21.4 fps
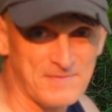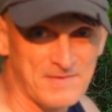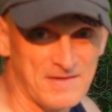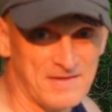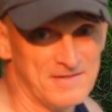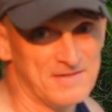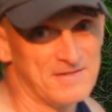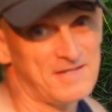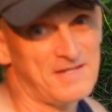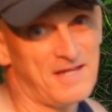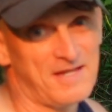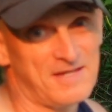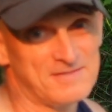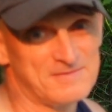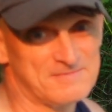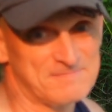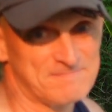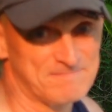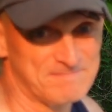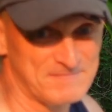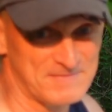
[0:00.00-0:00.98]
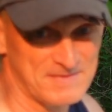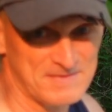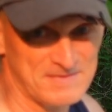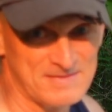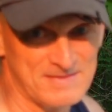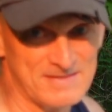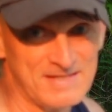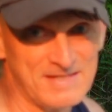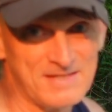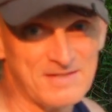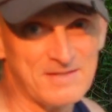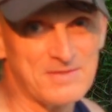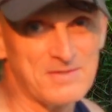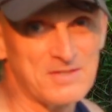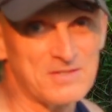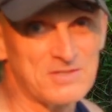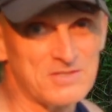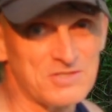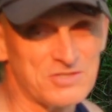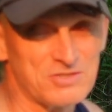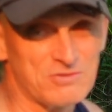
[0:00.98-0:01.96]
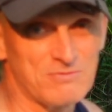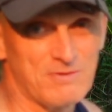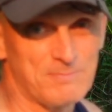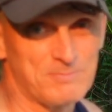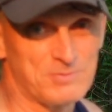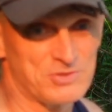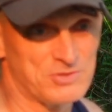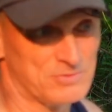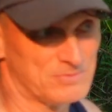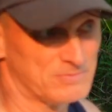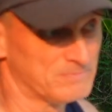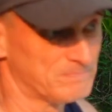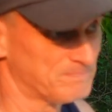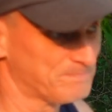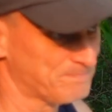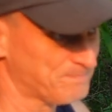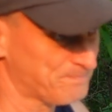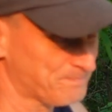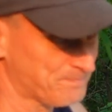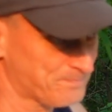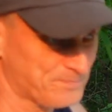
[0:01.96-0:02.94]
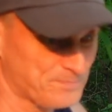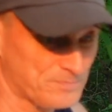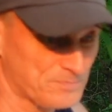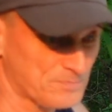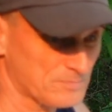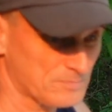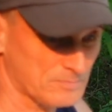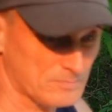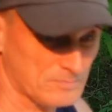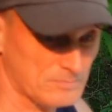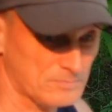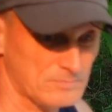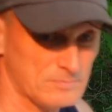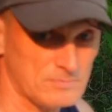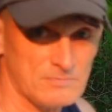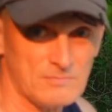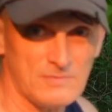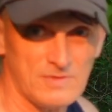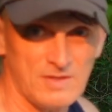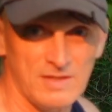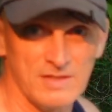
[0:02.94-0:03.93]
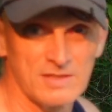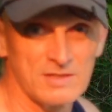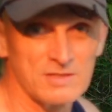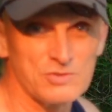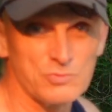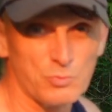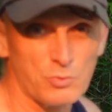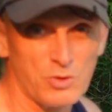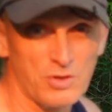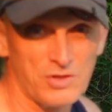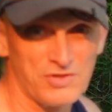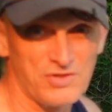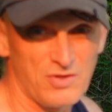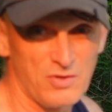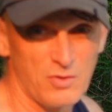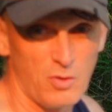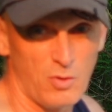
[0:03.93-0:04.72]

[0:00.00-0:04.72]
and again, link in the description, is worth